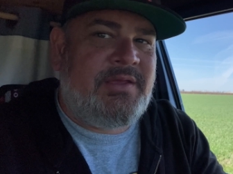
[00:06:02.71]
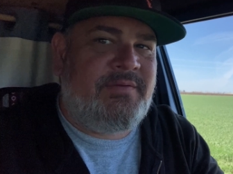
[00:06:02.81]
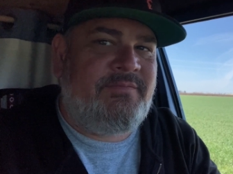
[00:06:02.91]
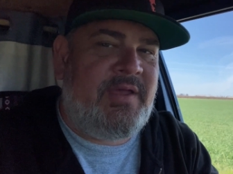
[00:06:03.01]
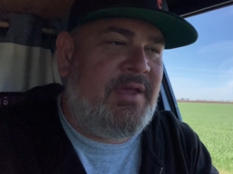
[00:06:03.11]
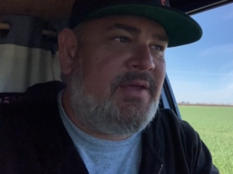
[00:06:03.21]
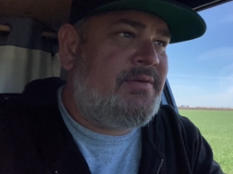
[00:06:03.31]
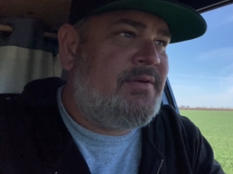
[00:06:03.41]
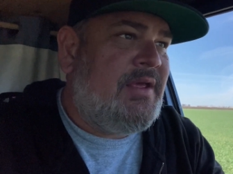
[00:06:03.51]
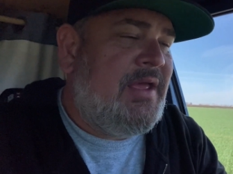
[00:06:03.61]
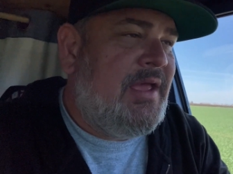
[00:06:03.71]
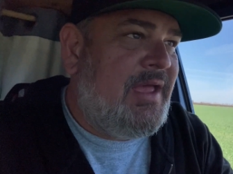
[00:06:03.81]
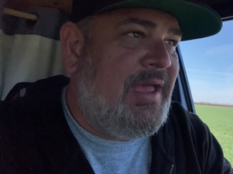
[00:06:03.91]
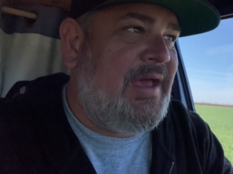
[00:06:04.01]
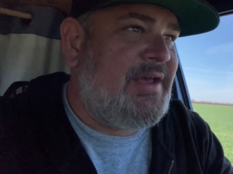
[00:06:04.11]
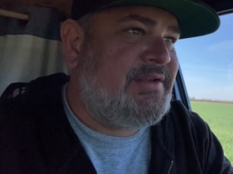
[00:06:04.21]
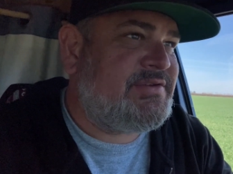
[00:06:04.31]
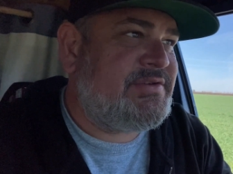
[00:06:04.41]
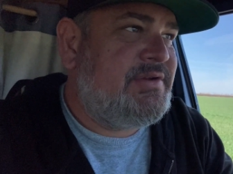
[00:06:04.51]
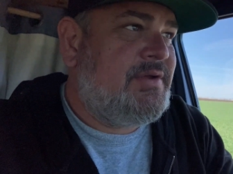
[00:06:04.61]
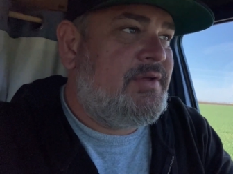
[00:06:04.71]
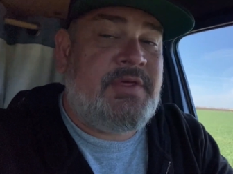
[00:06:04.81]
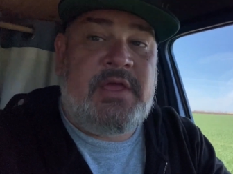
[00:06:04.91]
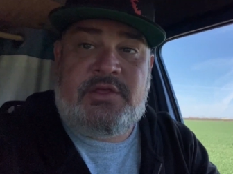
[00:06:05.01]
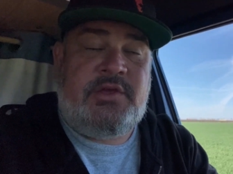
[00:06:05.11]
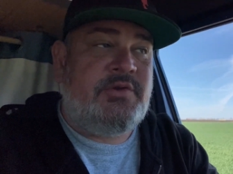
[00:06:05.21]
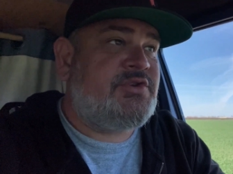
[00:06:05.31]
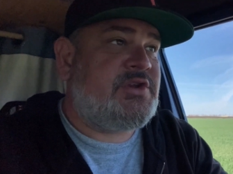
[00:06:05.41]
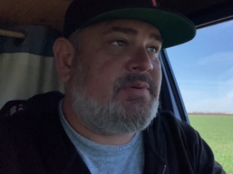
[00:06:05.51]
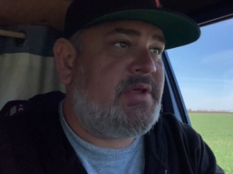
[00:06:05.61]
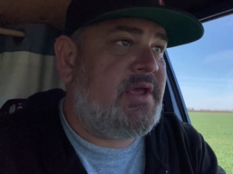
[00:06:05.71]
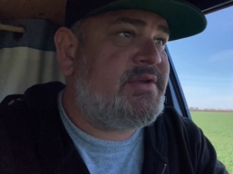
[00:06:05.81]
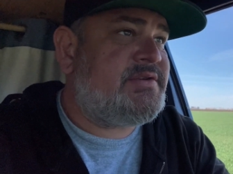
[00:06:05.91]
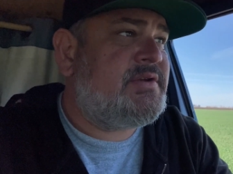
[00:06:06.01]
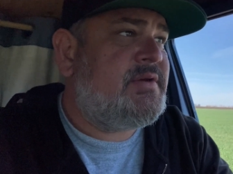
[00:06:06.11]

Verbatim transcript: a van, as, thank you GPS,